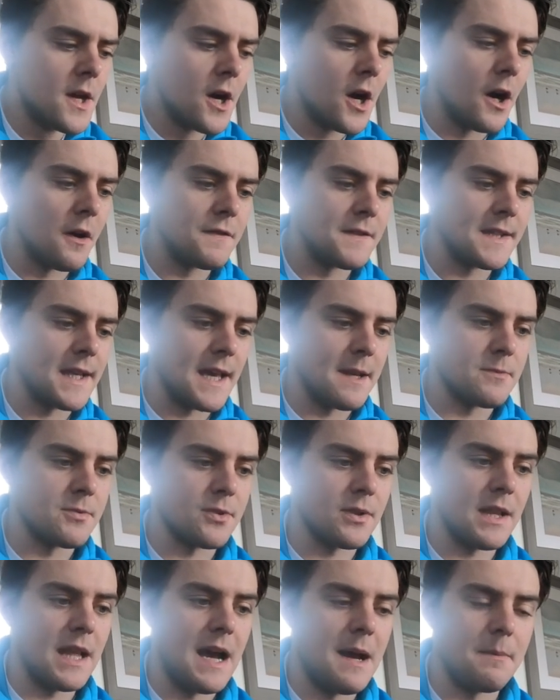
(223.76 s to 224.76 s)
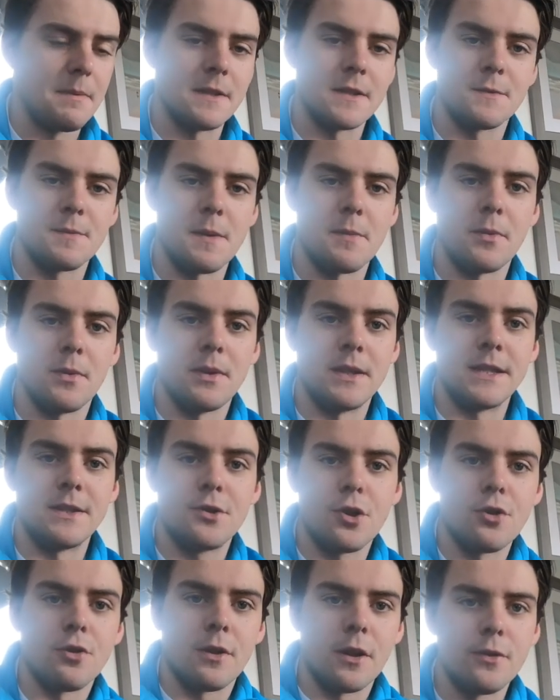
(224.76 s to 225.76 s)
Oftentimes what'll happen is people will eat
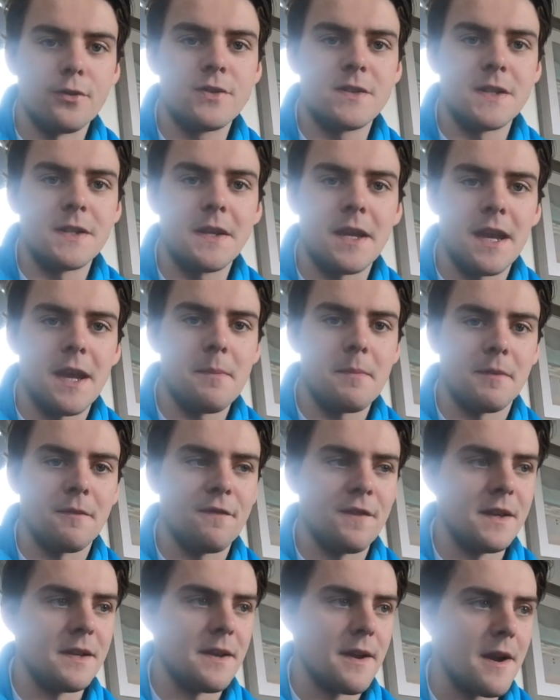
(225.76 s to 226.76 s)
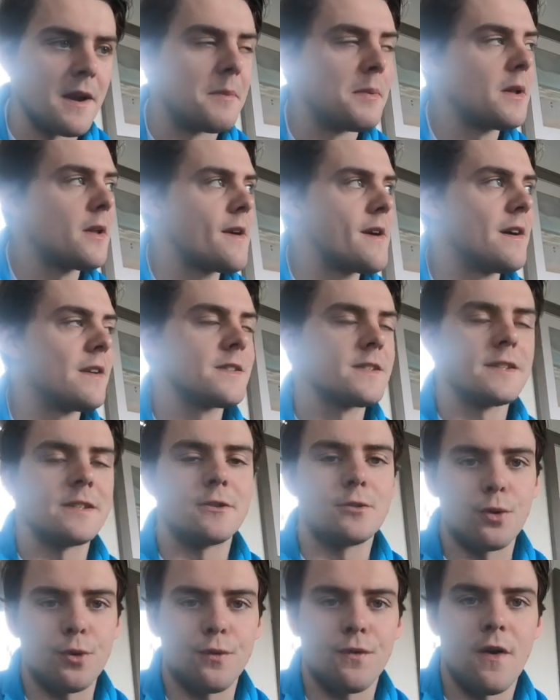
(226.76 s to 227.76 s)
too close to the game and feel terrible, or else they're
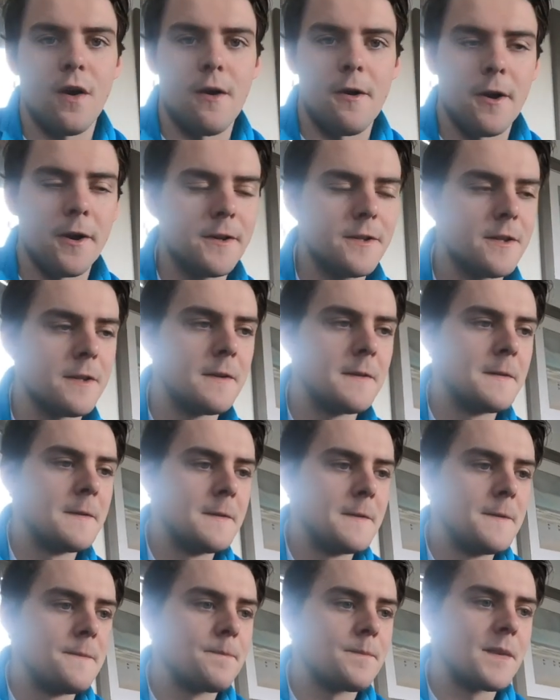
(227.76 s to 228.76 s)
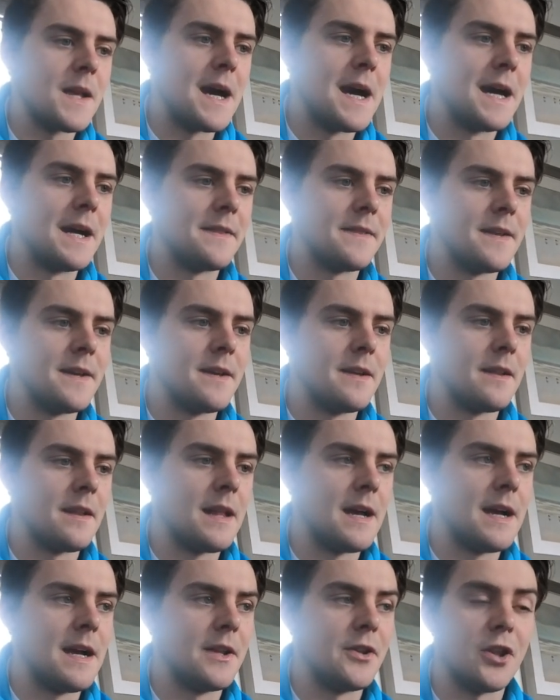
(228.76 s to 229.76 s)
too far out and they'll
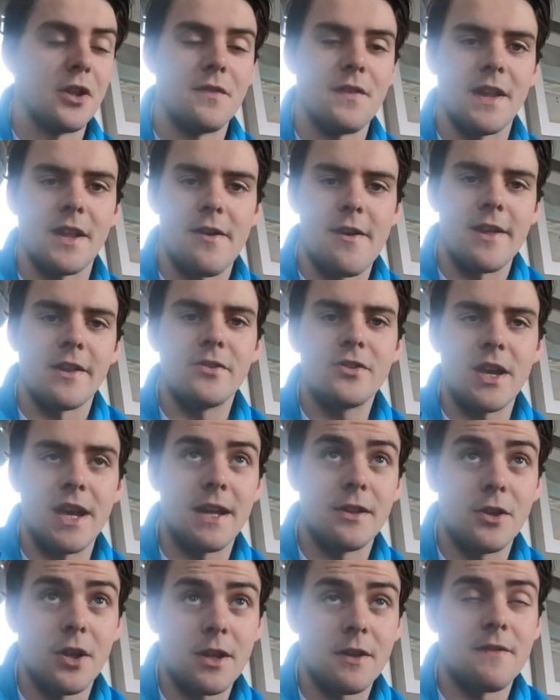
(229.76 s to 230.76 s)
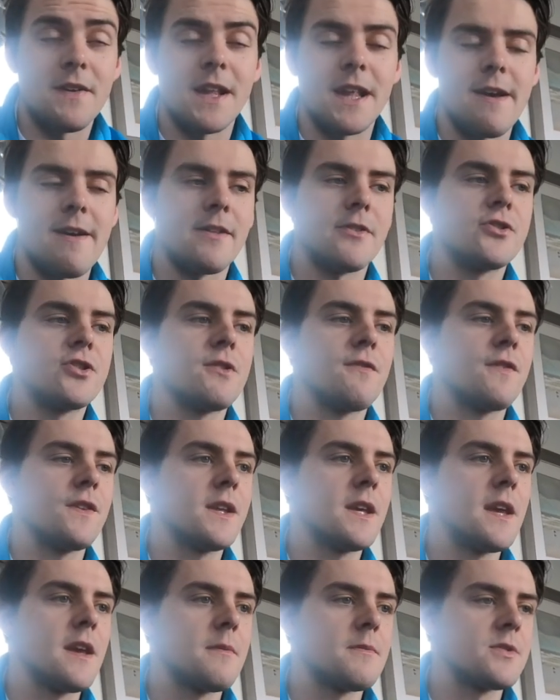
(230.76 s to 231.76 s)
not have any energy for the
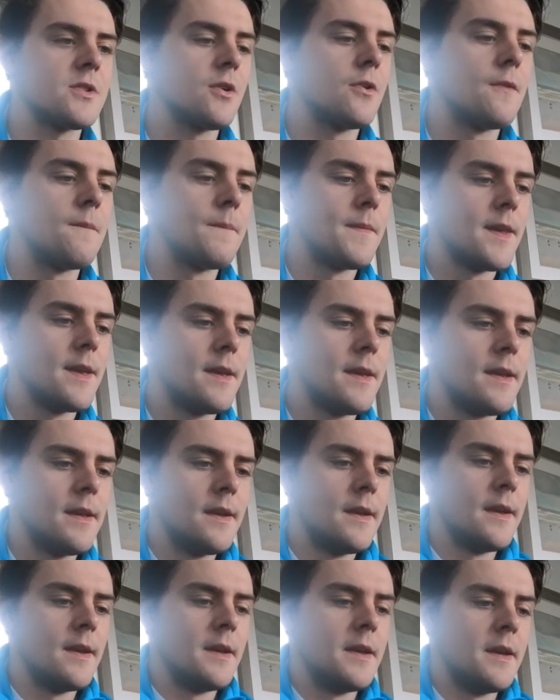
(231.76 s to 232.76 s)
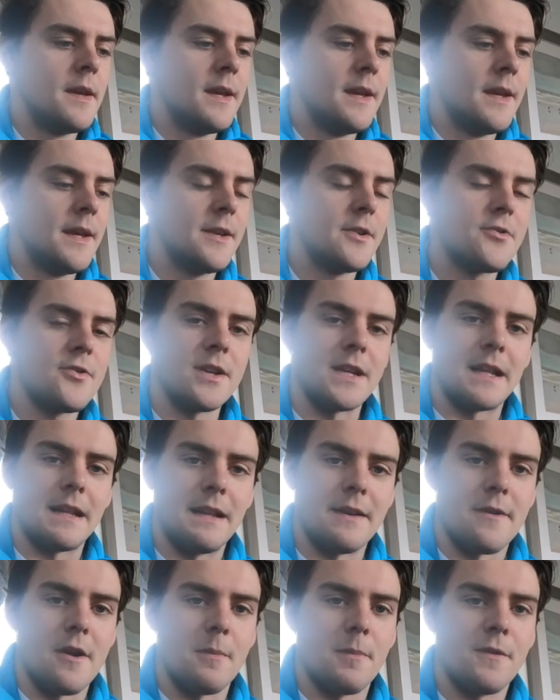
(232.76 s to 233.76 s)
game. So you're trying to
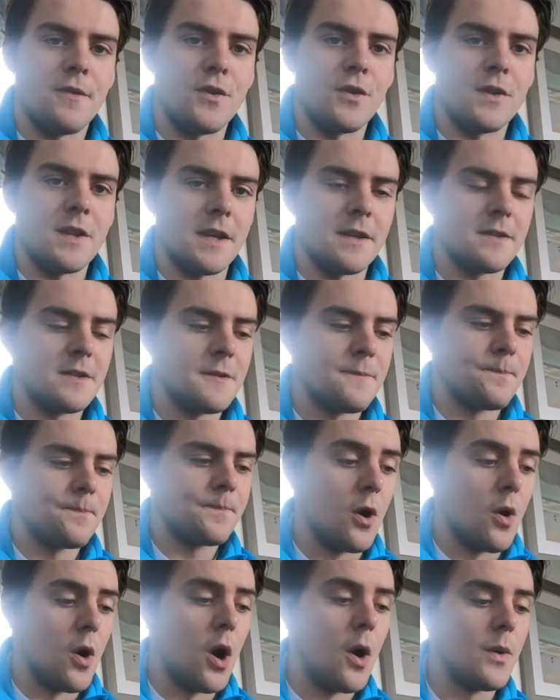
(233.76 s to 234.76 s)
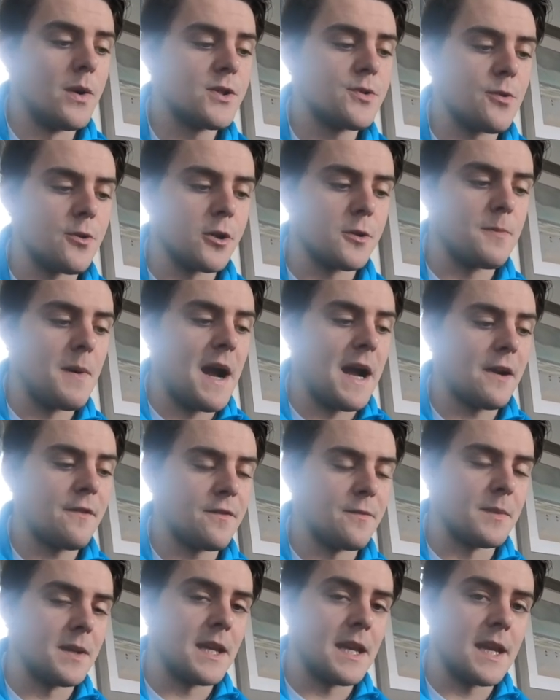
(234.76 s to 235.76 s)
clear up a few things. So always work back
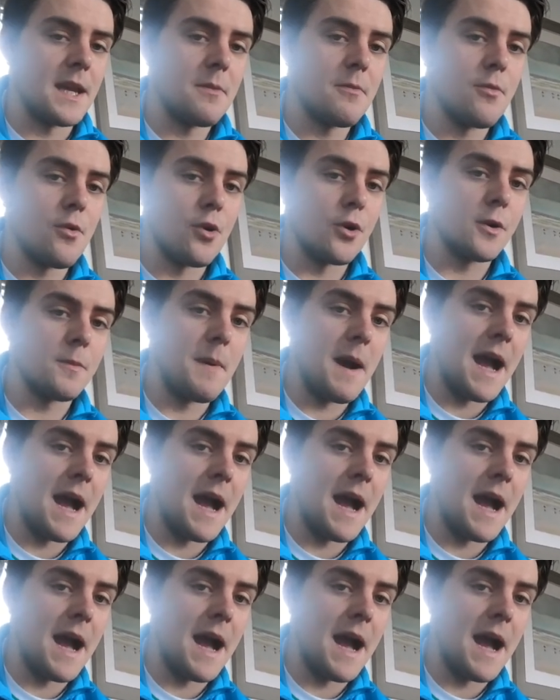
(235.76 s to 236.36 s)
from the game, work